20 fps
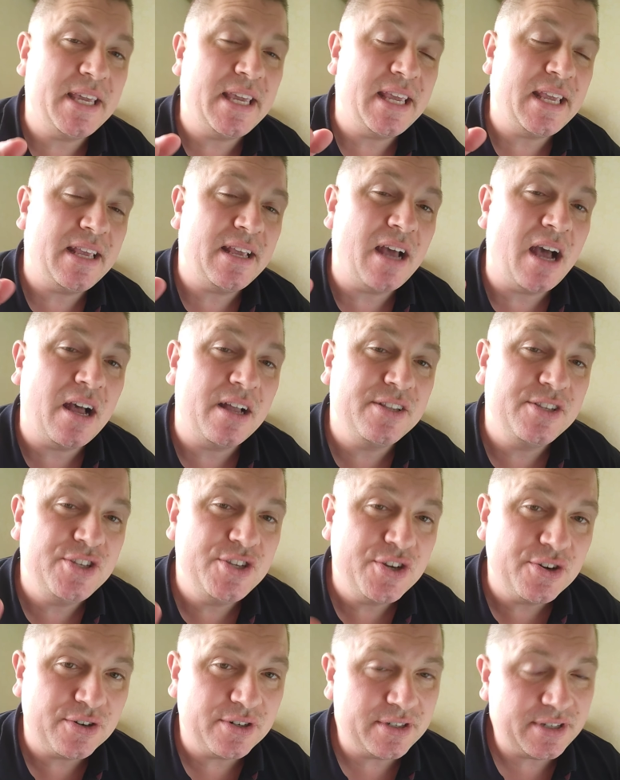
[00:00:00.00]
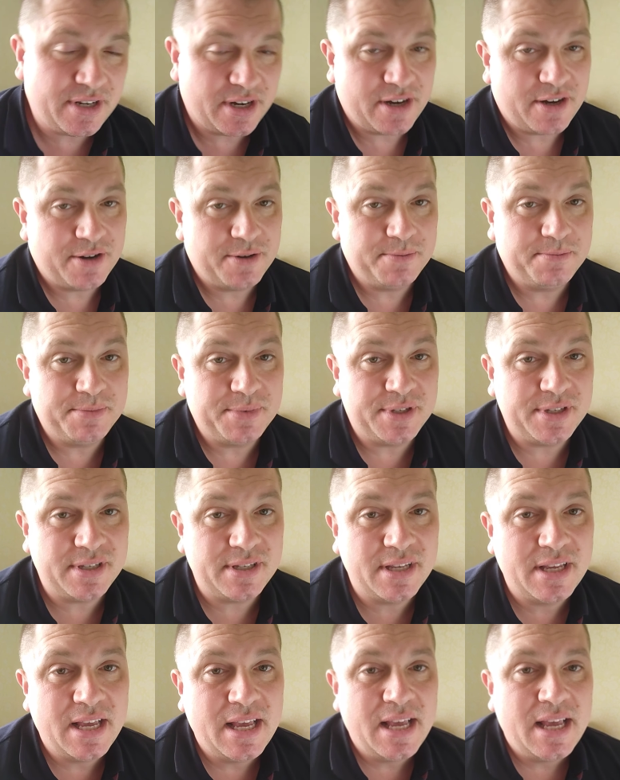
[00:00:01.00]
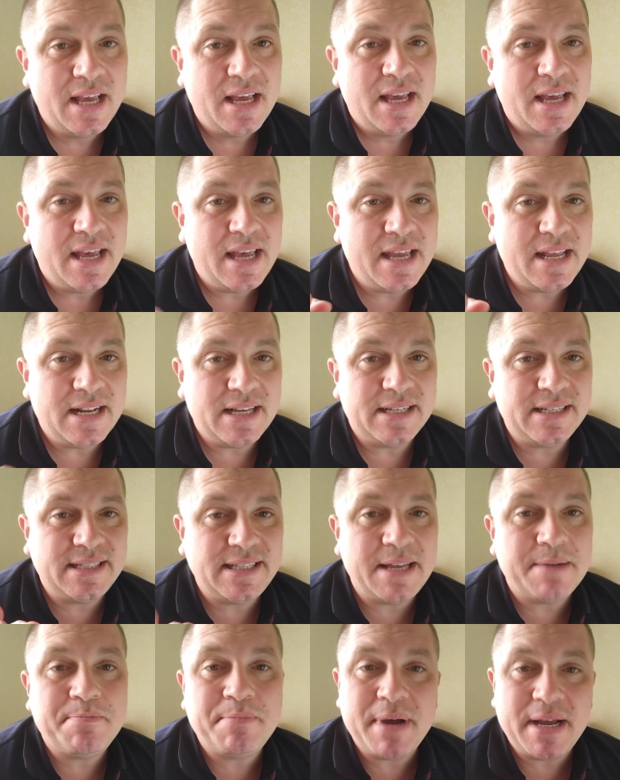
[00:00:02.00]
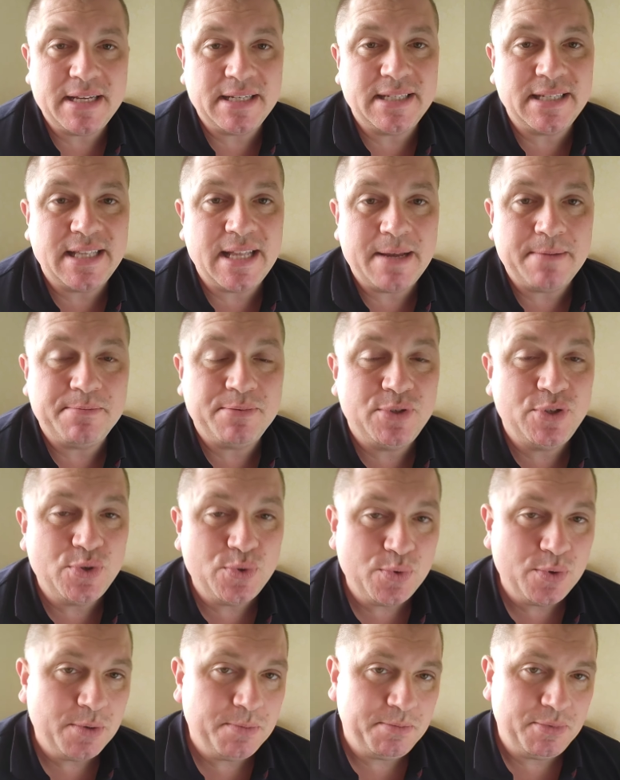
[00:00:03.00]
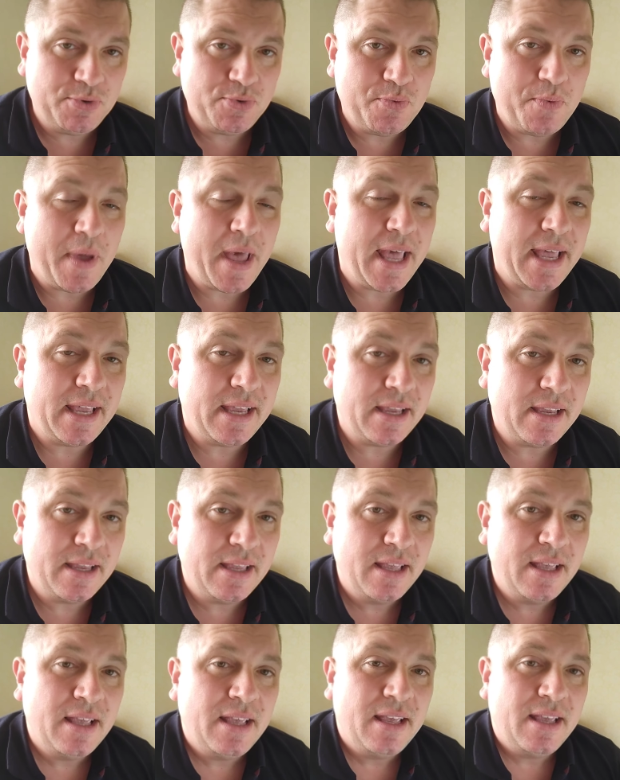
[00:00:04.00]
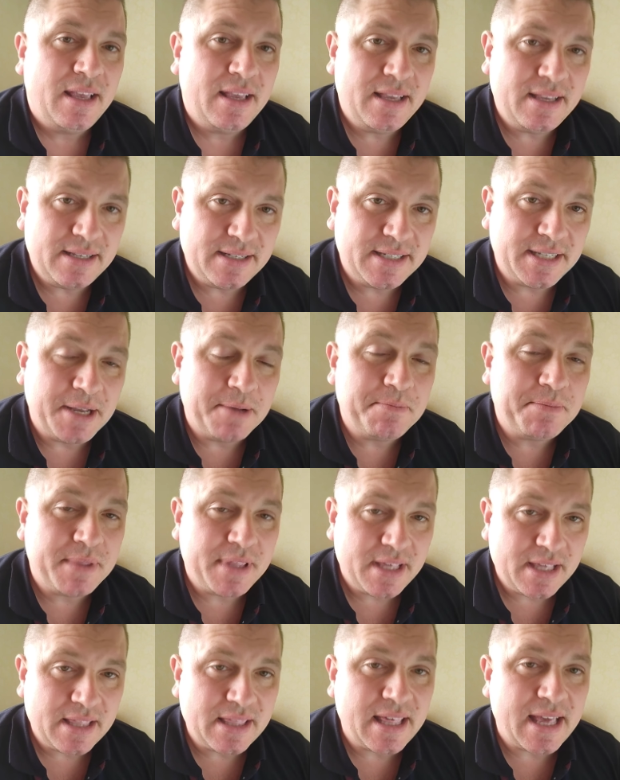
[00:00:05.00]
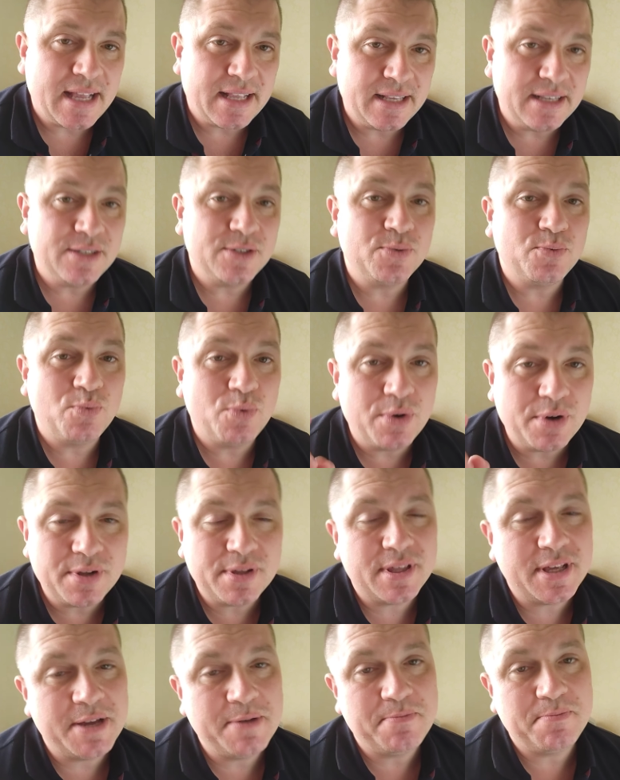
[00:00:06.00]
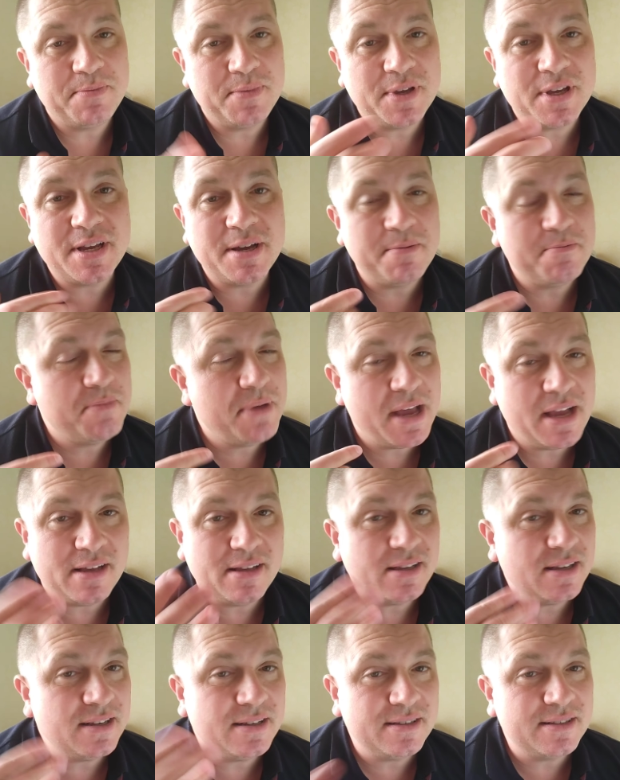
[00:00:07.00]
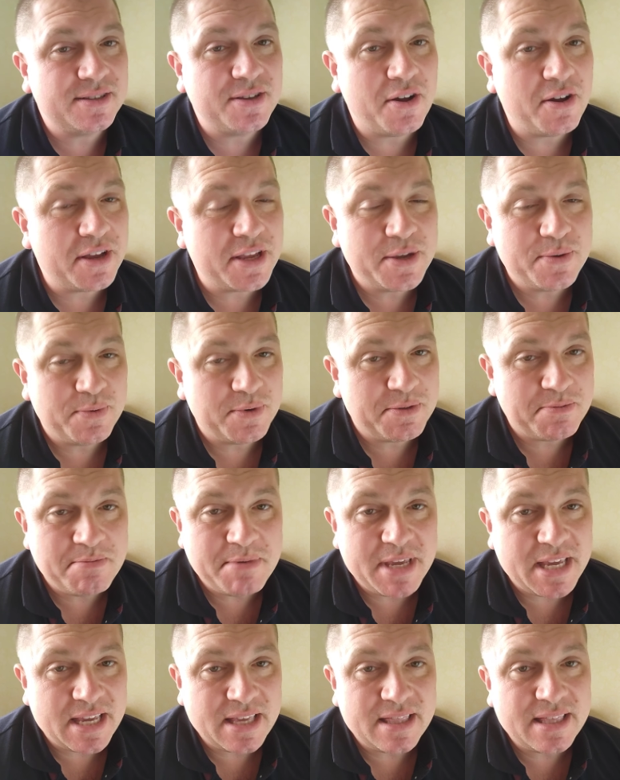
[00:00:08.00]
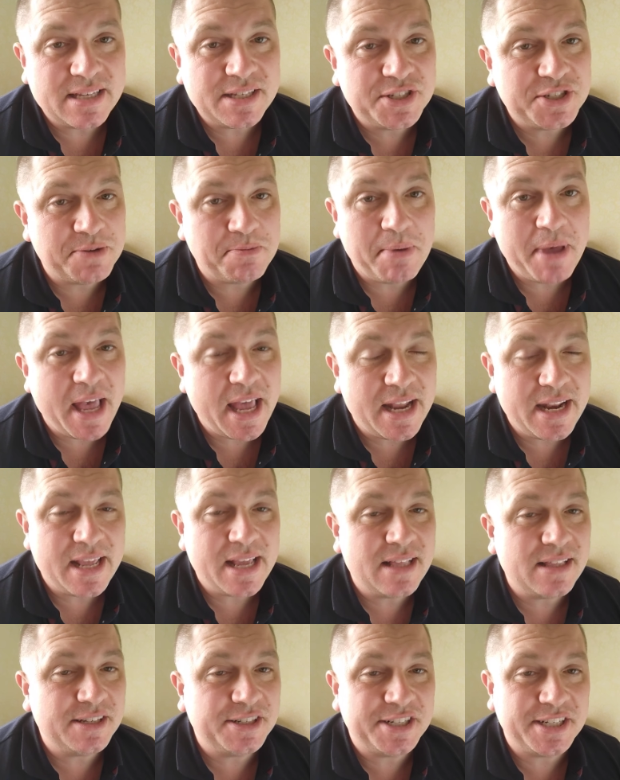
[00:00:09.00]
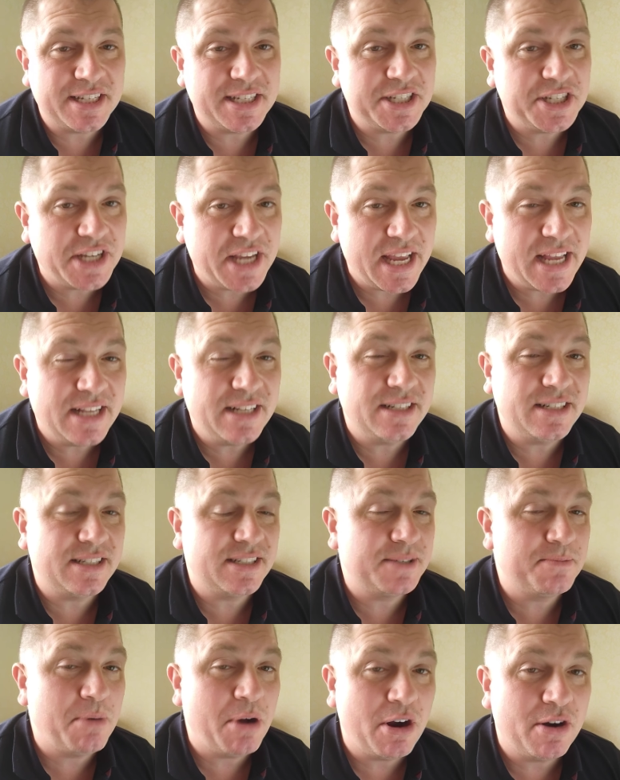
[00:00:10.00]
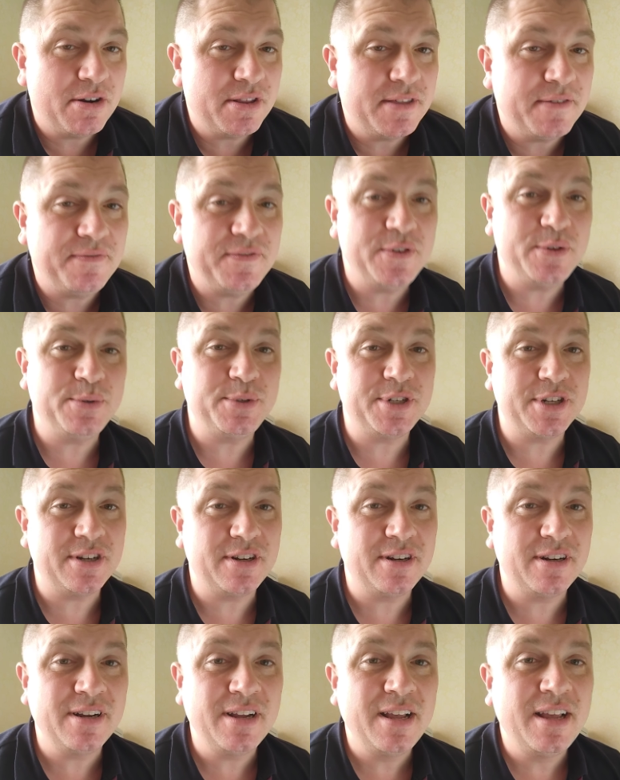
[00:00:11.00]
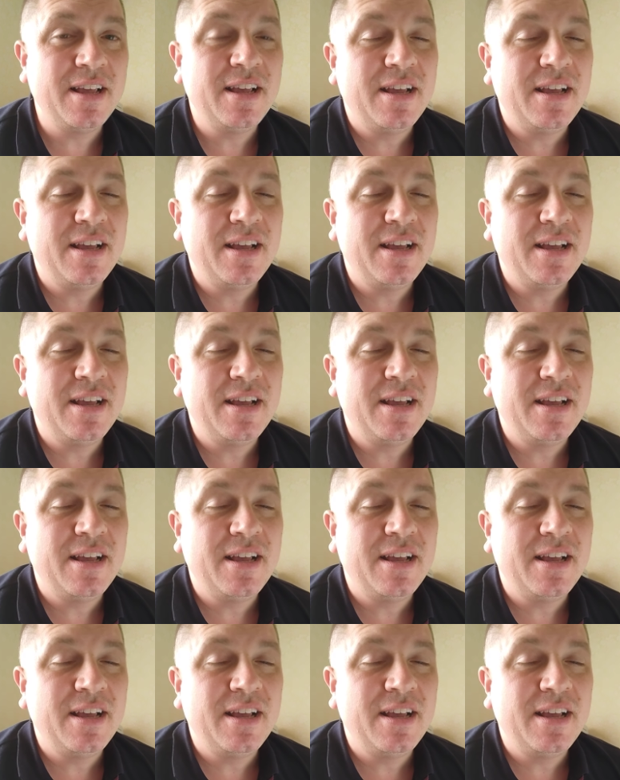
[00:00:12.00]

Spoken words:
it on your terms in a step-by-step doable way is something that is worth talking with me. And this Japan English exchange is part of the future.